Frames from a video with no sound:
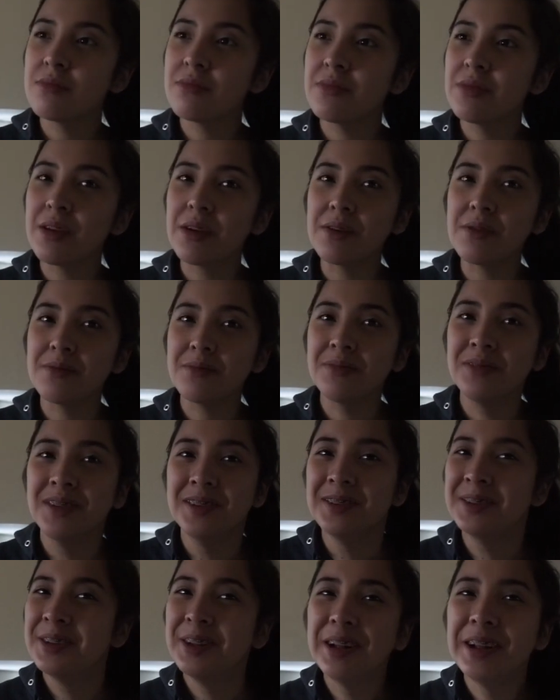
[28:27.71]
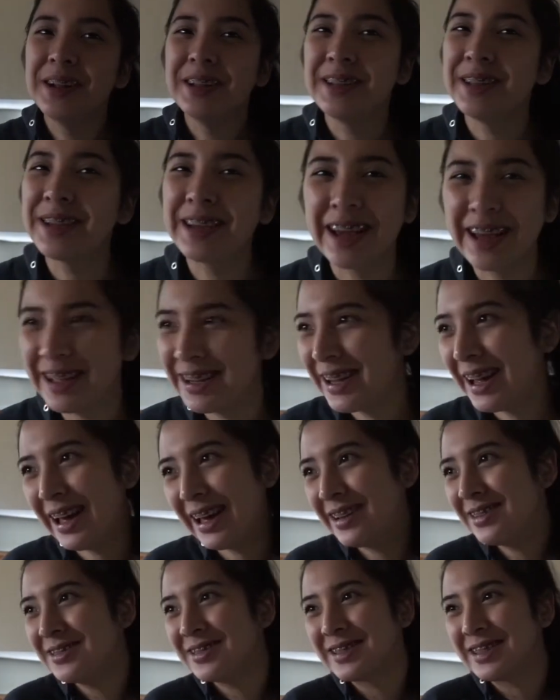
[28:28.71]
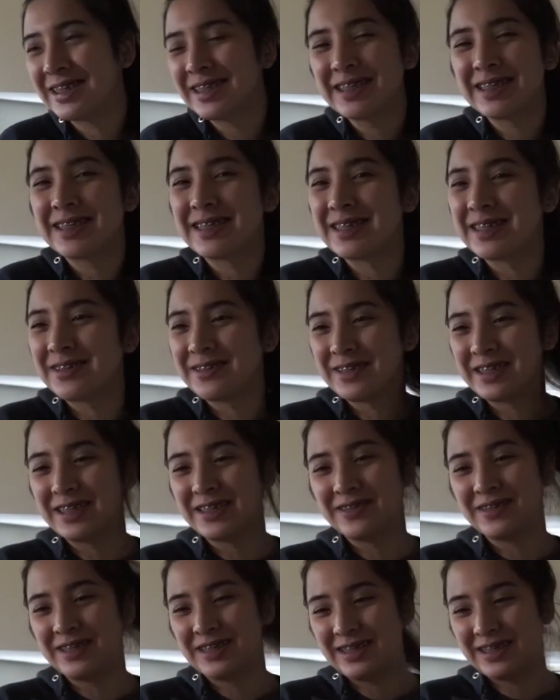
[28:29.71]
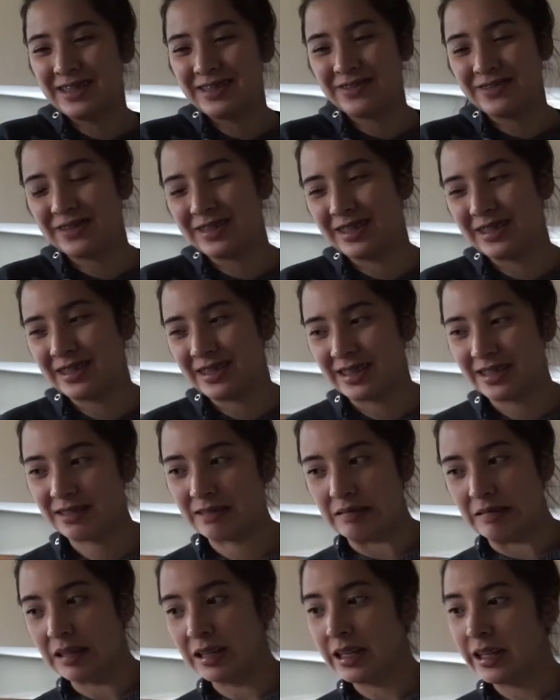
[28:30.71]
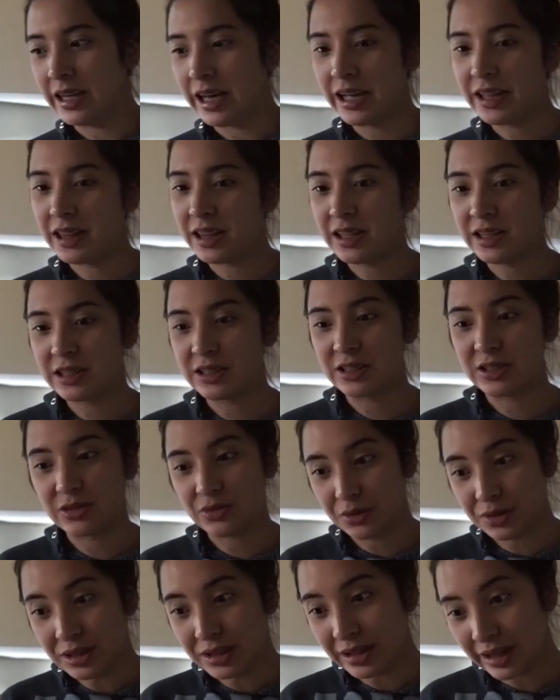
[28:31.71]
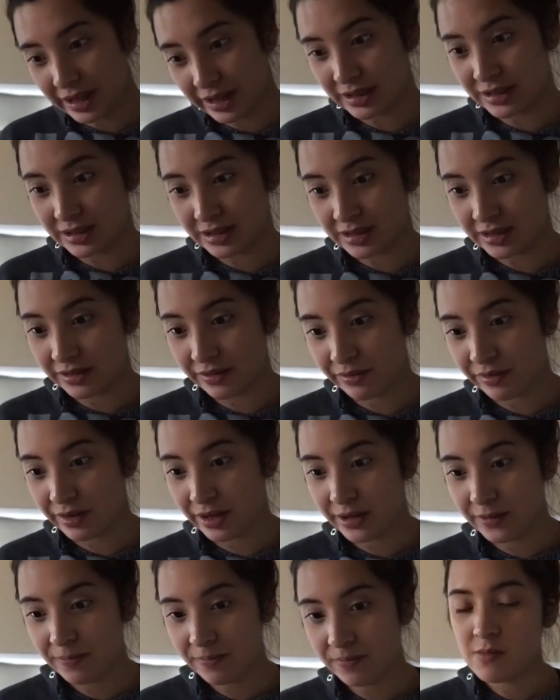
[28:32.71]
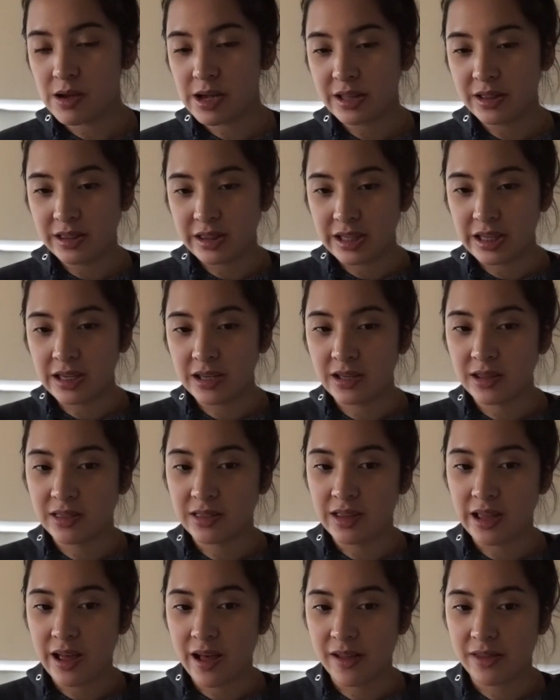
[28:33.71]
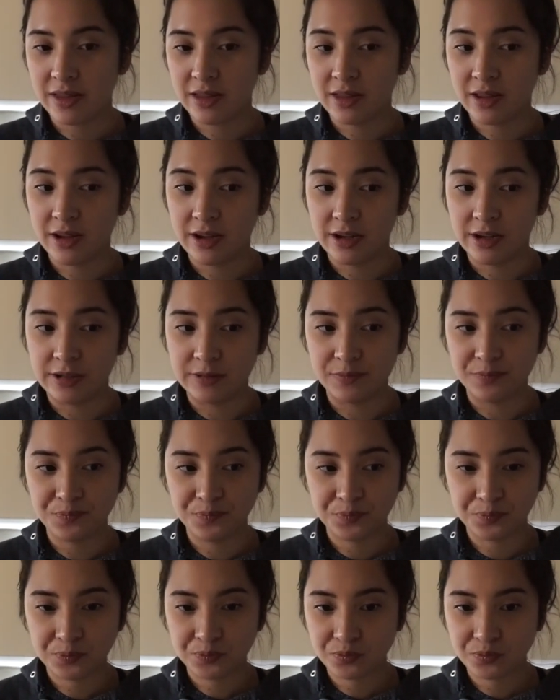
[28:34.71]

No. Like, I don't think it's innovative or different. Like, I think the storyline is different. I think that the